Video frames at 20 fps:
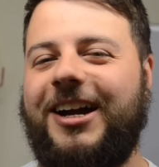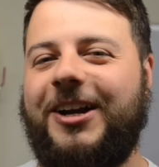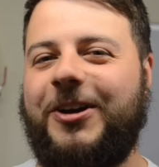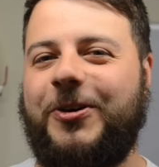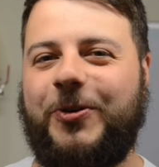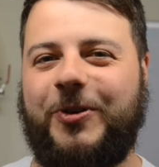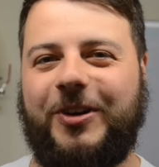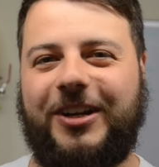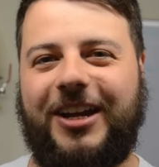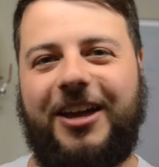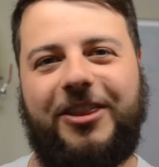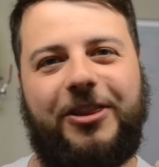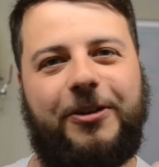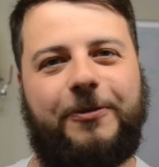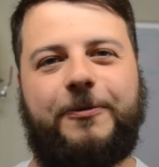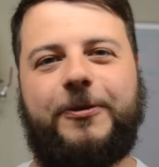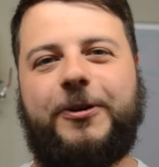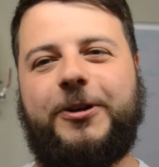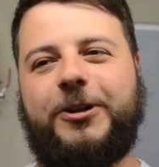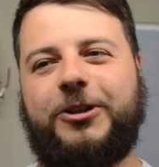I couldn't get the
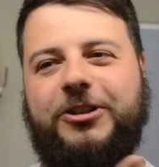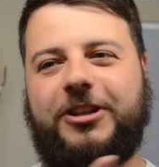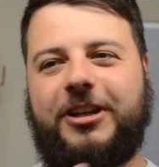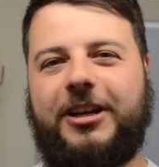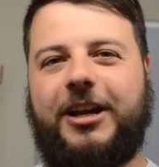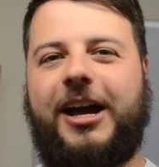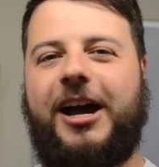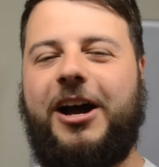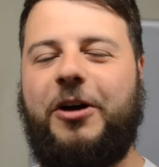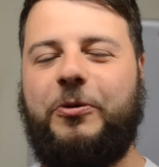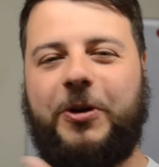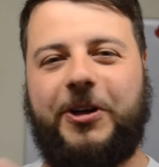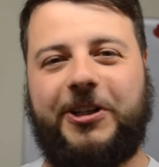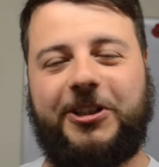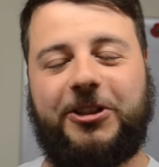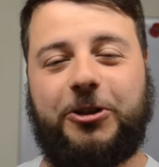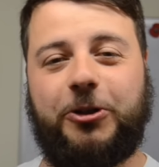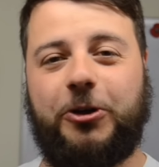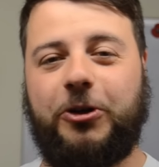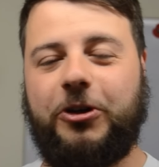first thing out I wanted
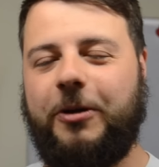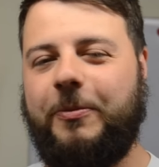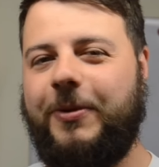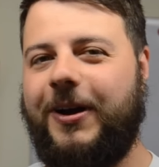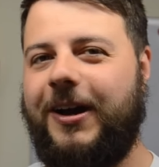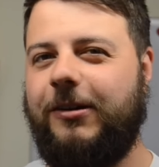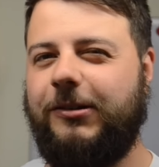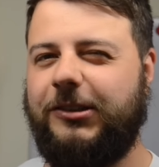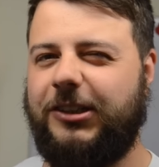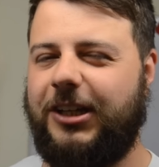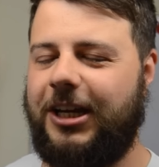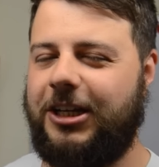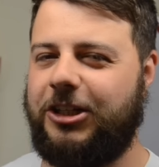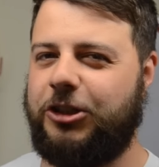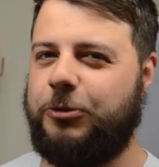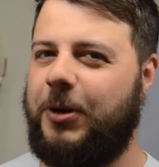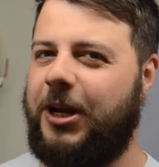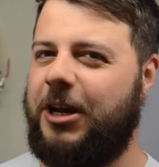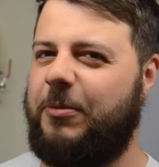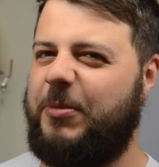to talk about. I had to
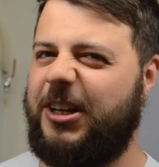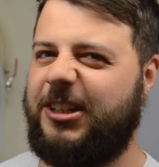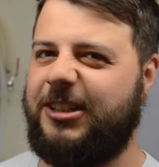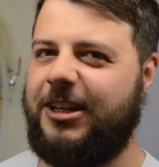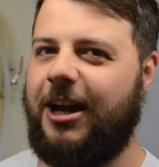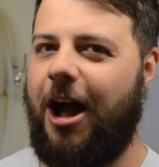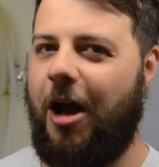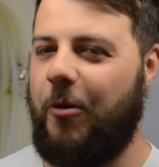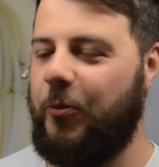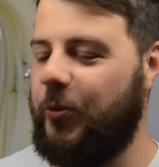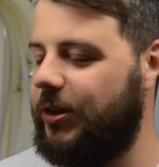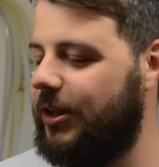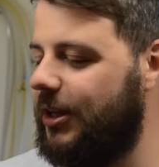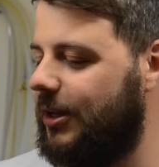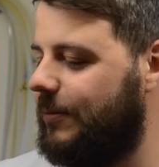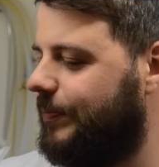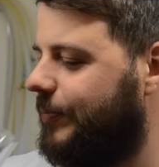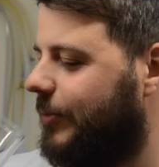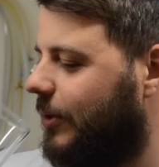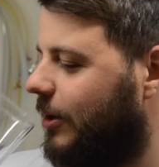spend a bit of time with
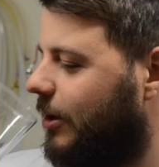it.